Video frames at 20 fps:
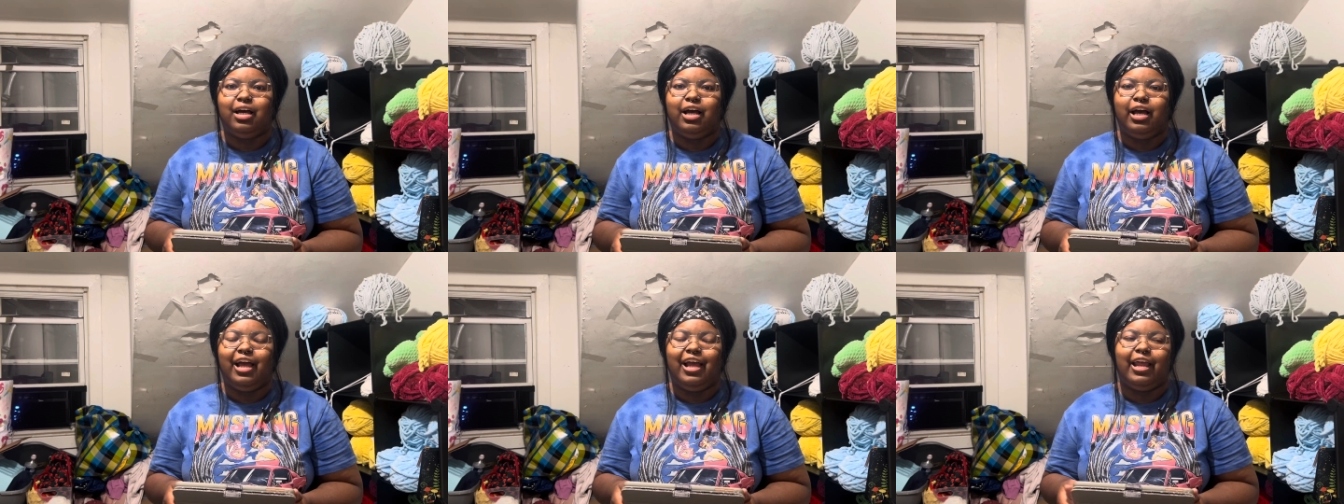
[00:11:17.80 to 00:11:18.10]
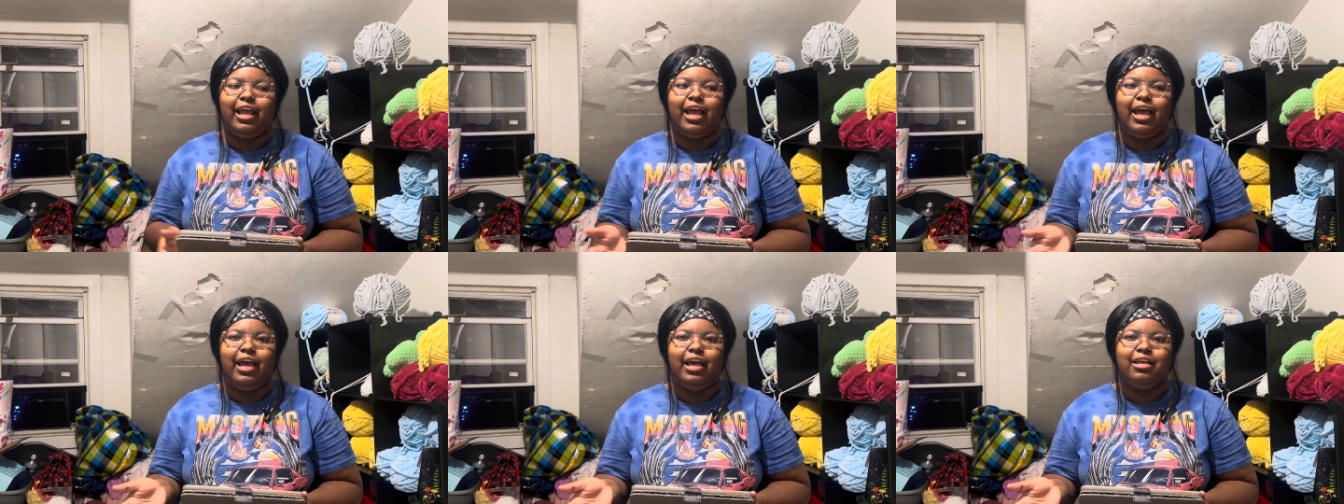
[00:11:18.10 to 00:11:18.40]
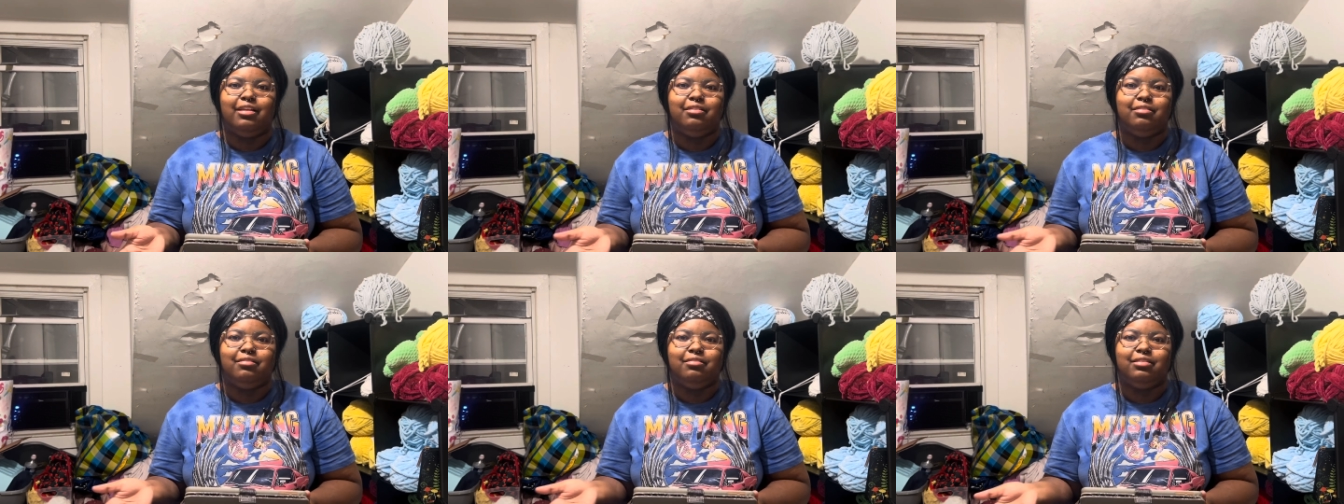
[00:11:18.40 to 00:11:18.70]
"I
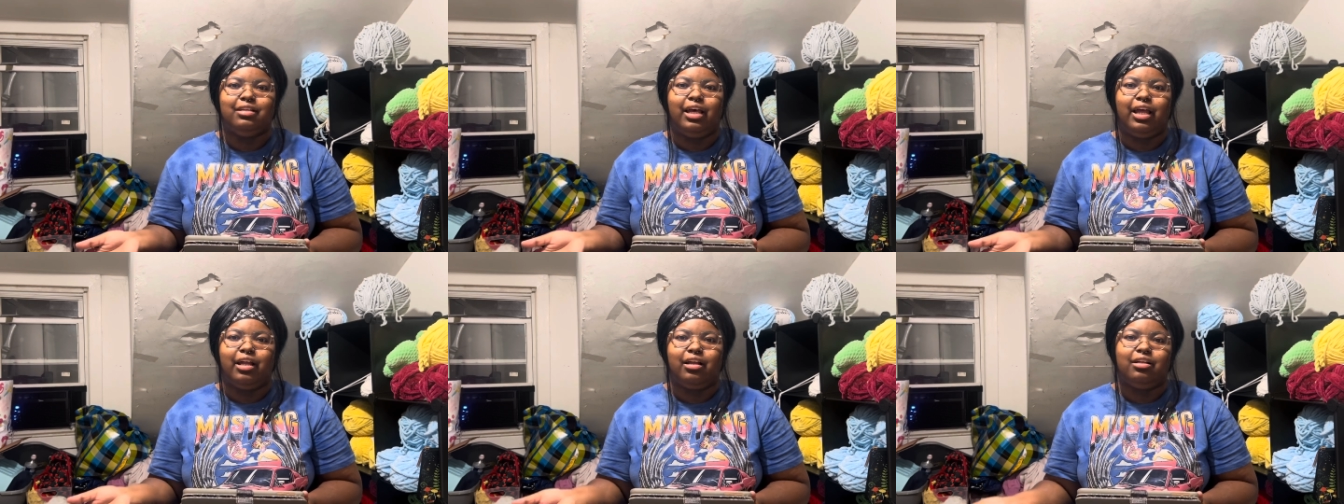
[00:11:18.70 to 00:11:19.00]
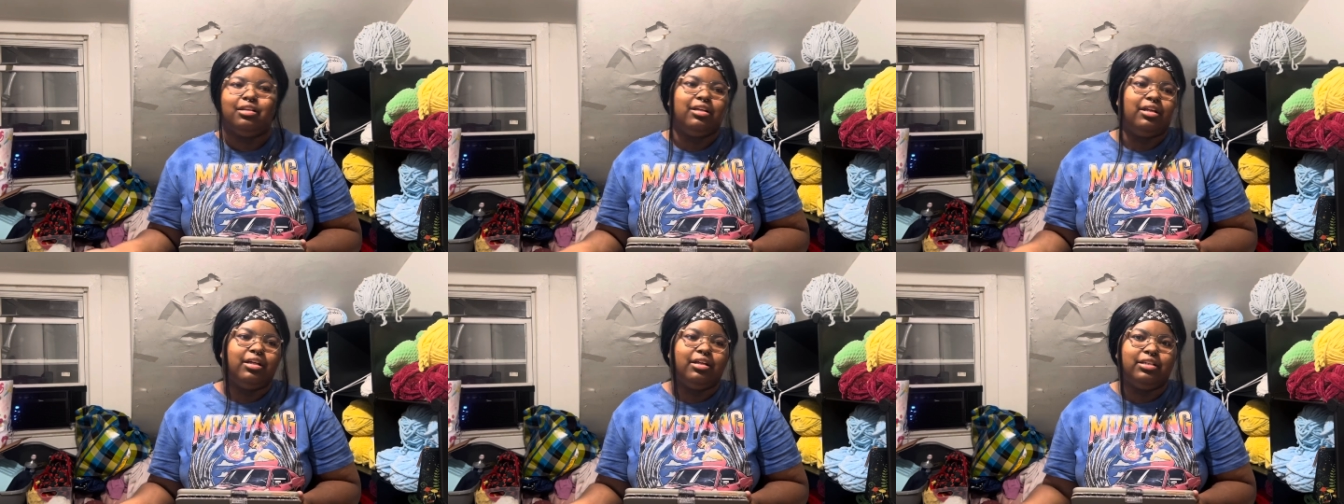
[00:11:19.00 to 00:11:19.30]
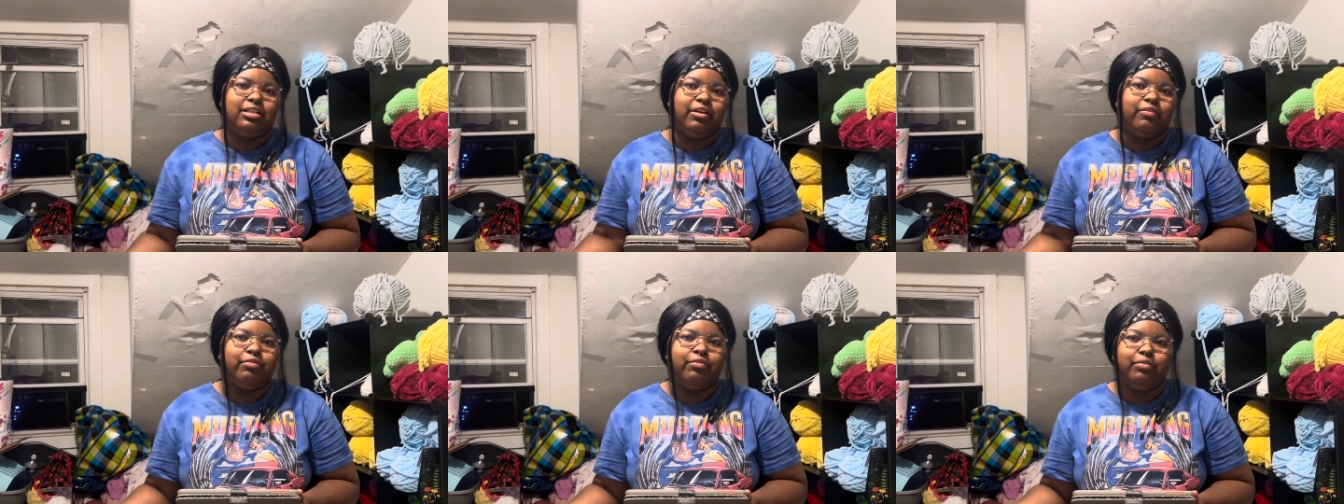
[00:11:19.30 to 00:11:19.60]
had like a
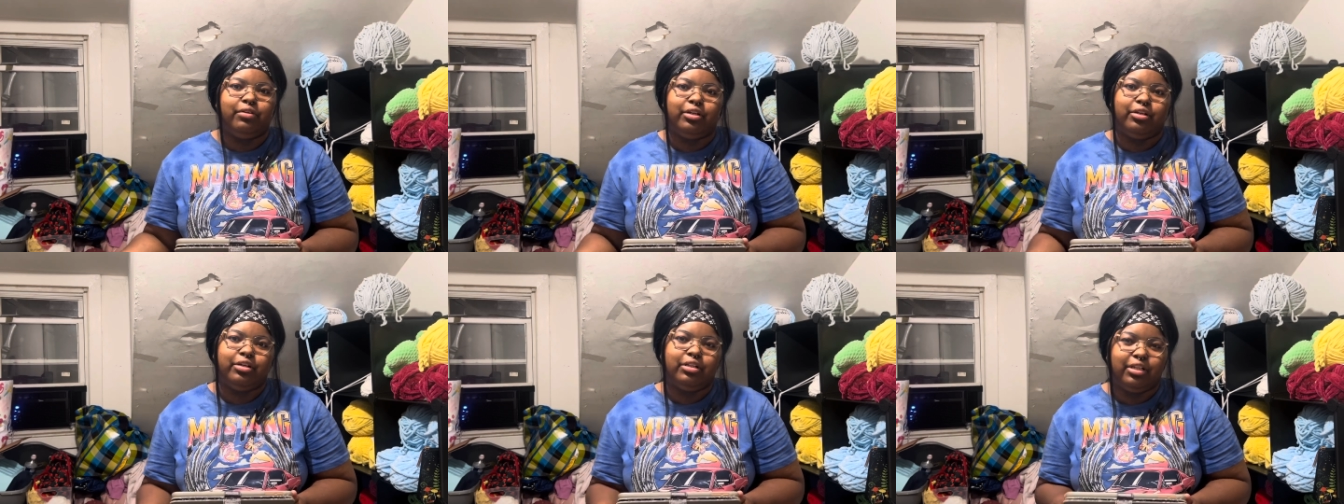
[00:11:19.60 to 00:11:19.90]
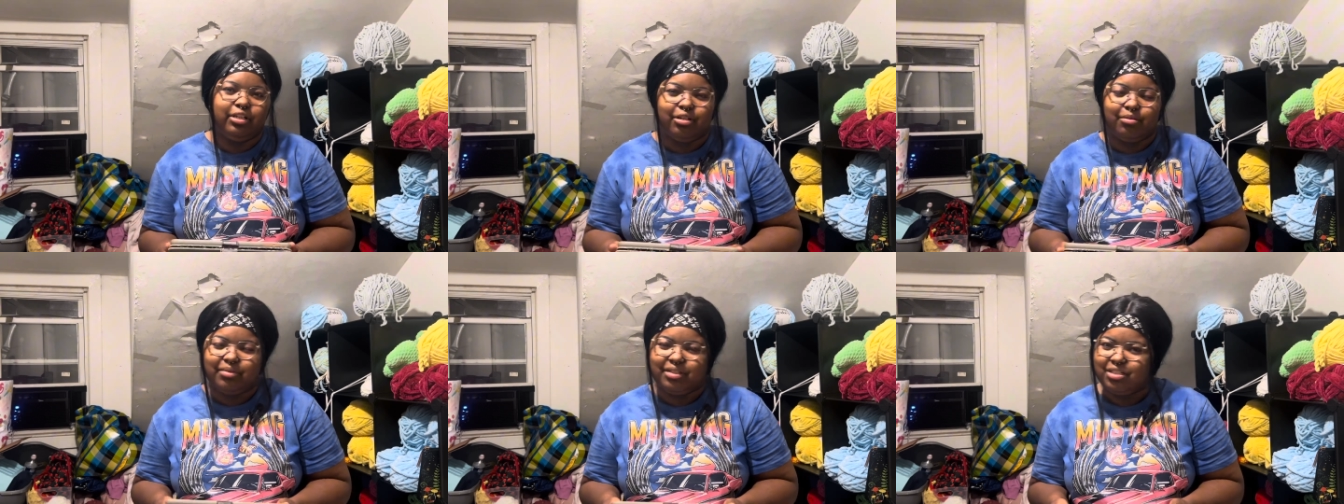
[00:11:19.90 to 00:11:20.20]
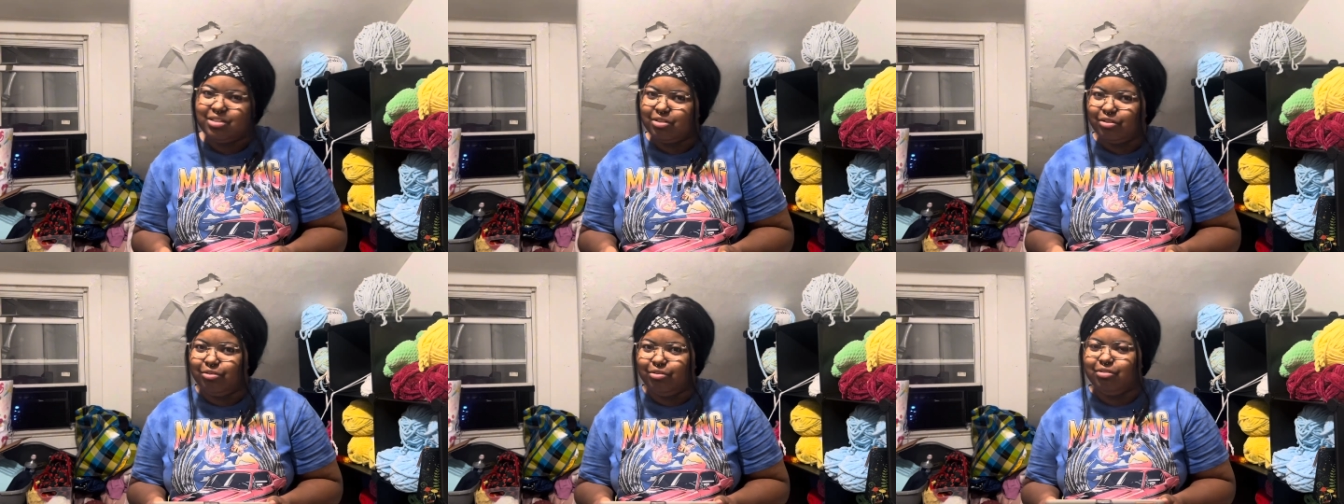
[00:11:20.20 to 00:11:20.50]
different one earlier, but
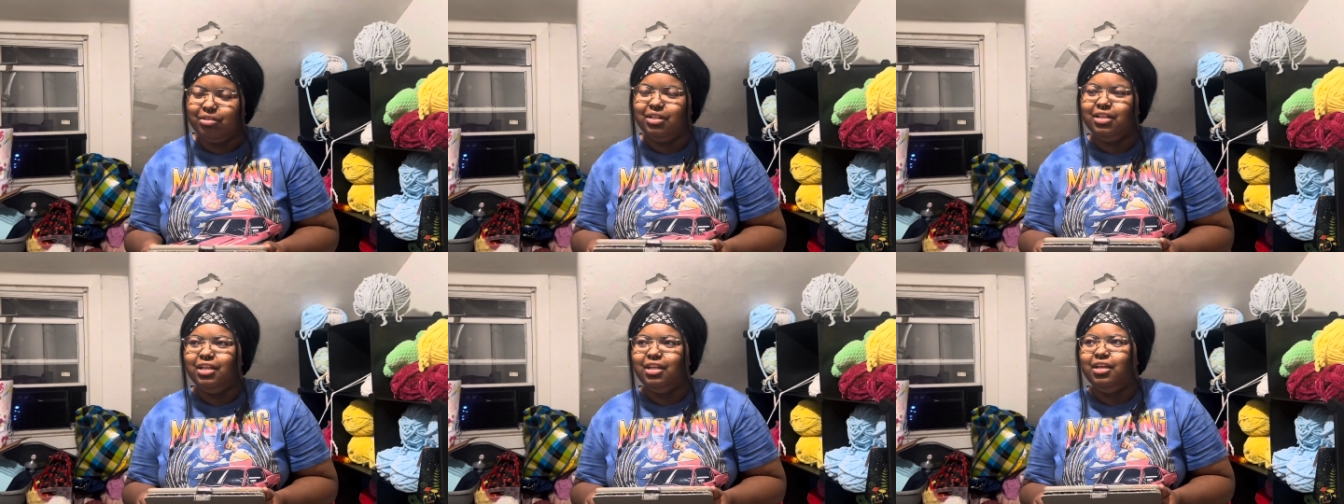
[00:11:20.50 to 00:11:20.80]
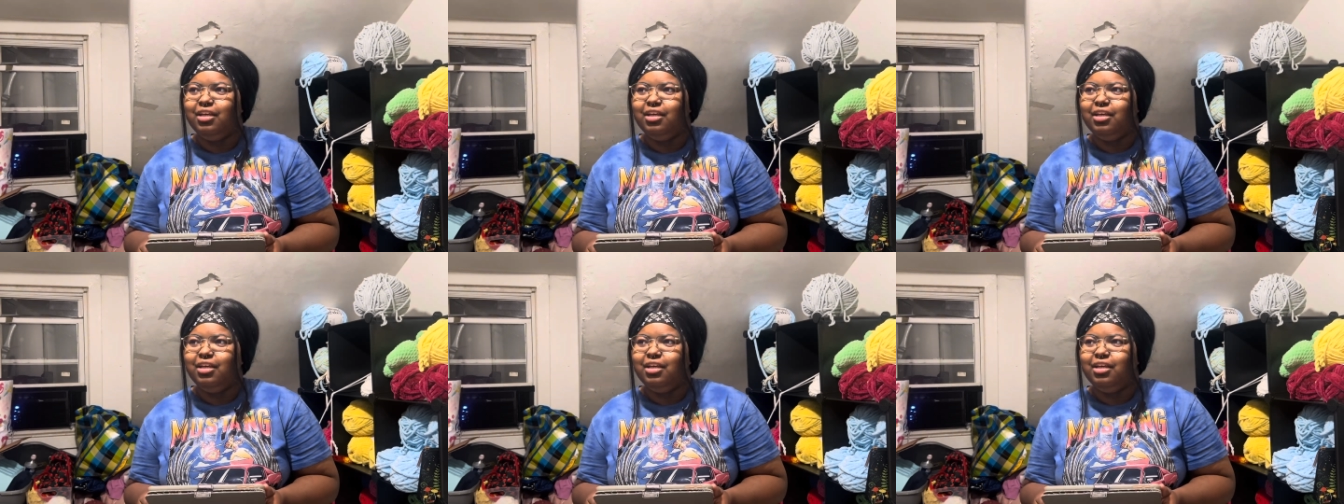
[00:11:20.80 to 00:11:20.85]
it's sold.